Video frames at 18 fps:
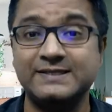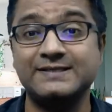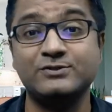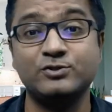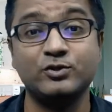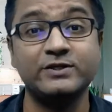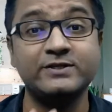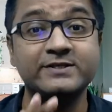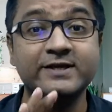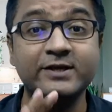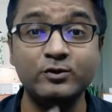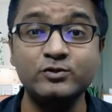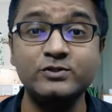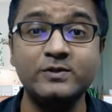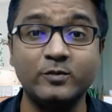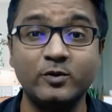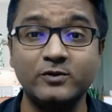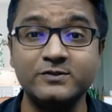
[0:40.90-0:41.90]
So it's a
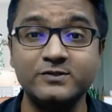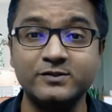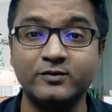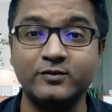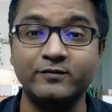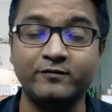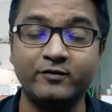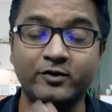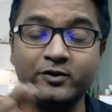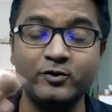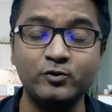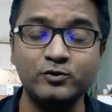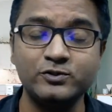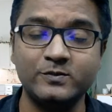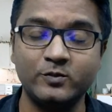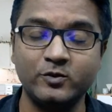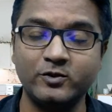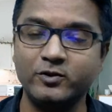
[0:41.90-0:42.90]
huge amount. So for a
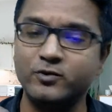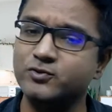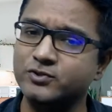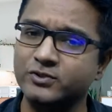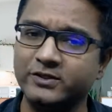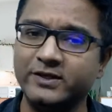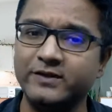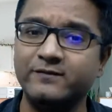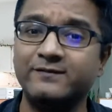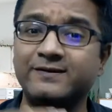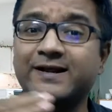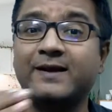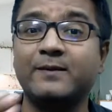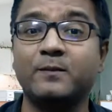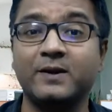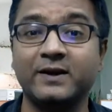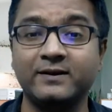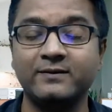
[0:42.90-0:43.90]
huge amount, you should give
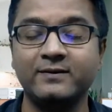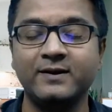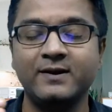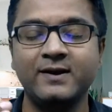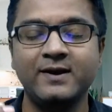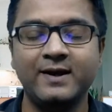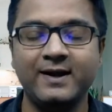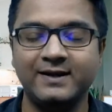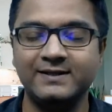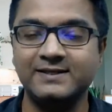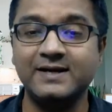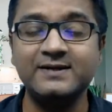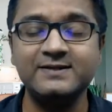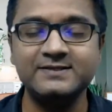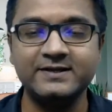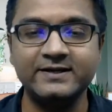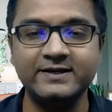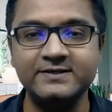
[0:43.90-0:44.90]
timeline. And
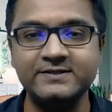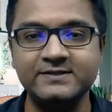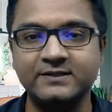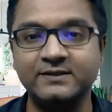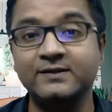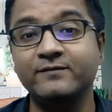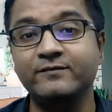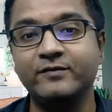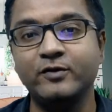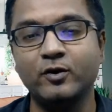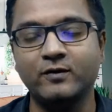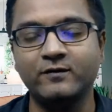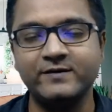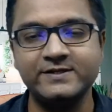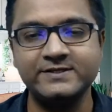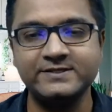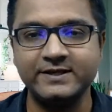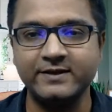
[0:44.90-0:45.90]
that is the reason we
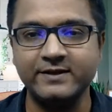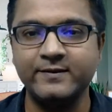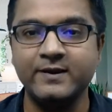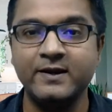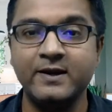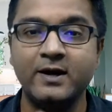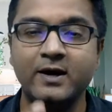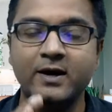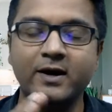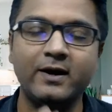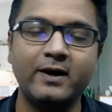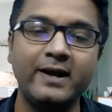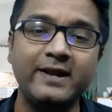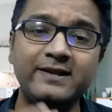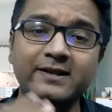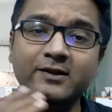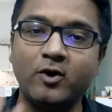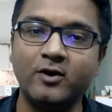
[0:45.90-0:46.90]
always say
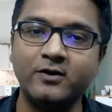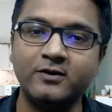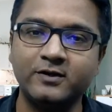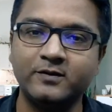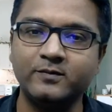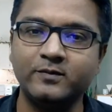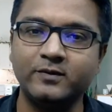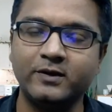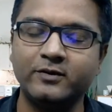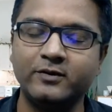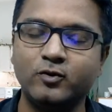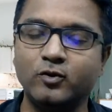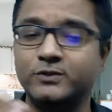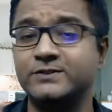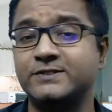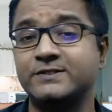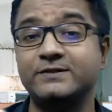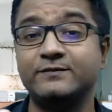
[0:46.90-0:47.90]
any long term
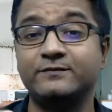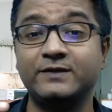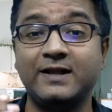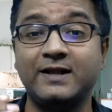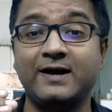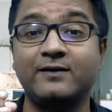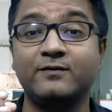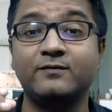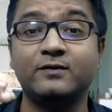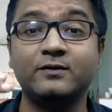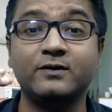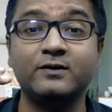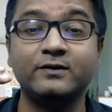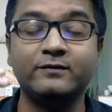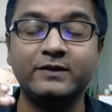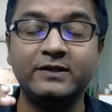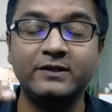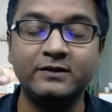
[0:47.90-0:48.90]
goals will have
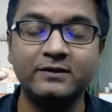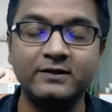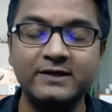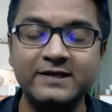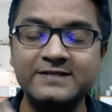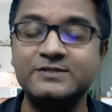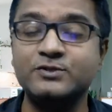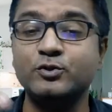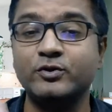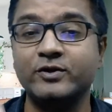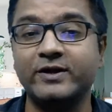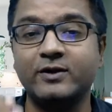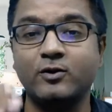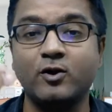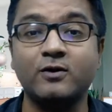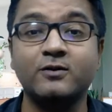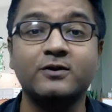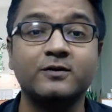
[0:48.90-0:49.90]
needs to create
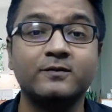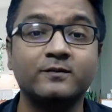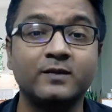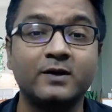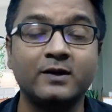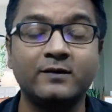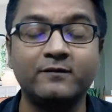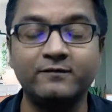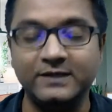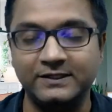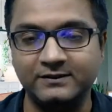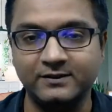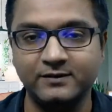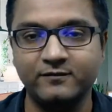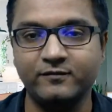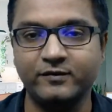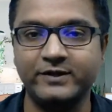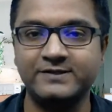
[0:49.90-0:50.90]
long term wealth.
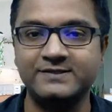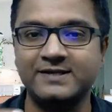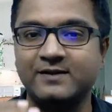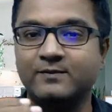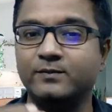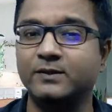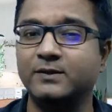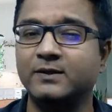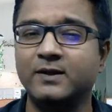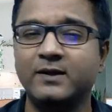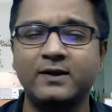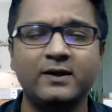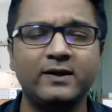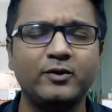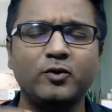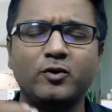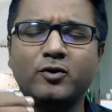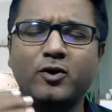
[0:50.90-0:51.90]
For example,
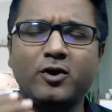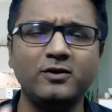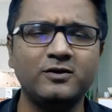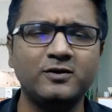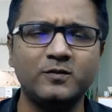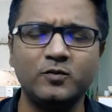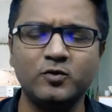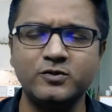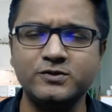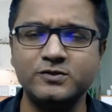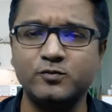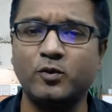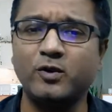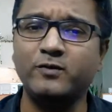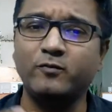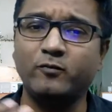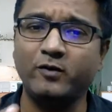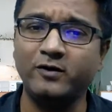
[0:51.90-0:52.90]
your long term goals,
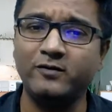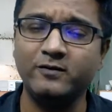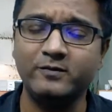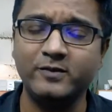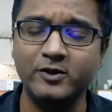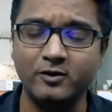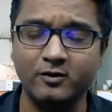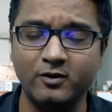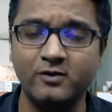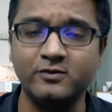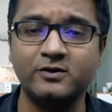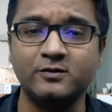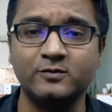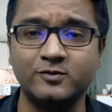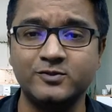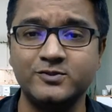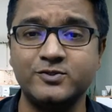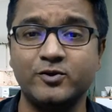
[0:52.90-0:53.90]
what will be your long
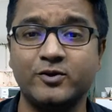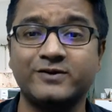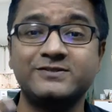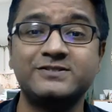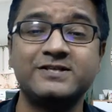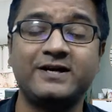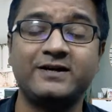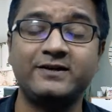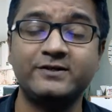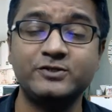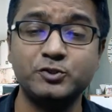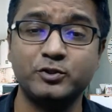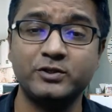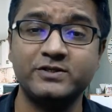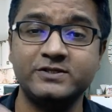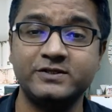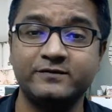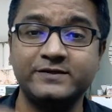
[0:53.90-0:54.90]
term goals? Your child
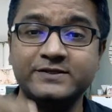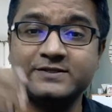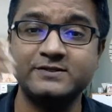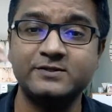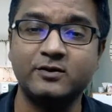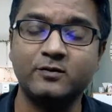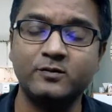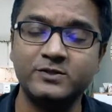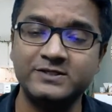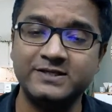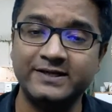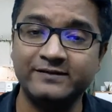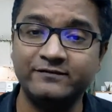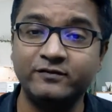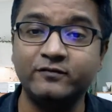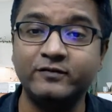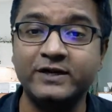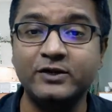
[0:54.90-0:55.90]
education, which is almost
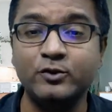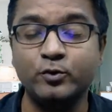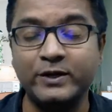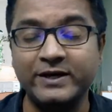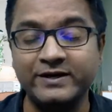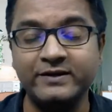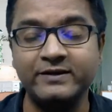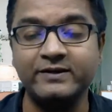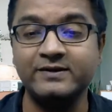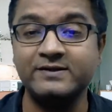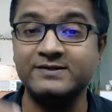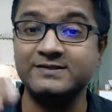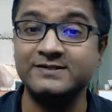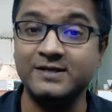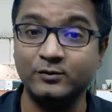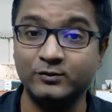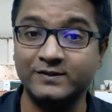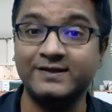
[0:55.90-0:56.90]
like 15 to 18 years
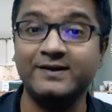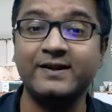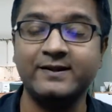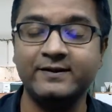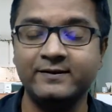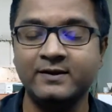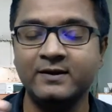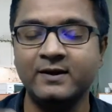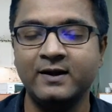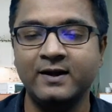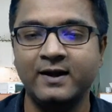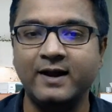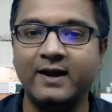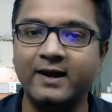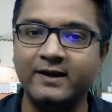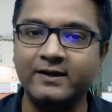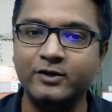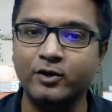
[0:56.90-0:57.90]
down the lane,
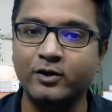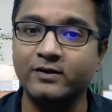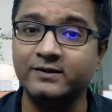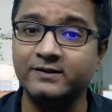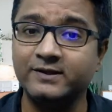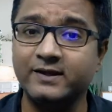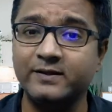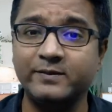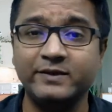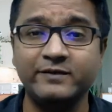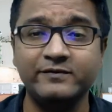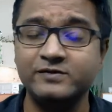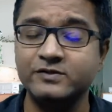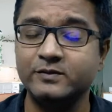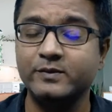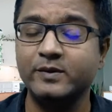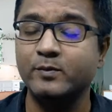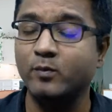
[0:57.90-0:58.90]
and your retirement,
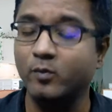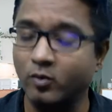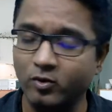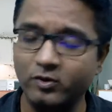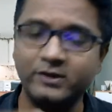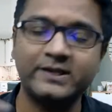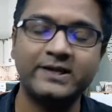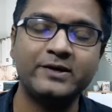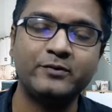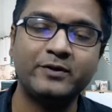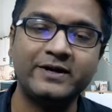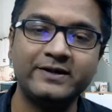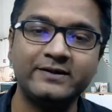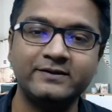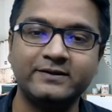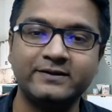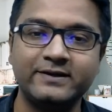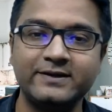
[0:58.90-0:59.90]
which will be more than
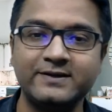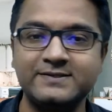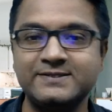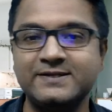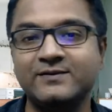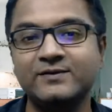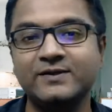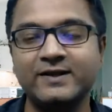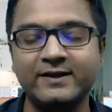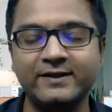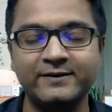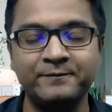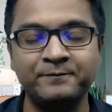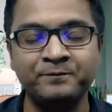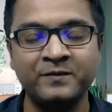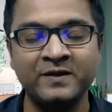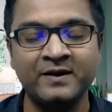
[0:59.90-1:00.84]
20, 30 years down the lane.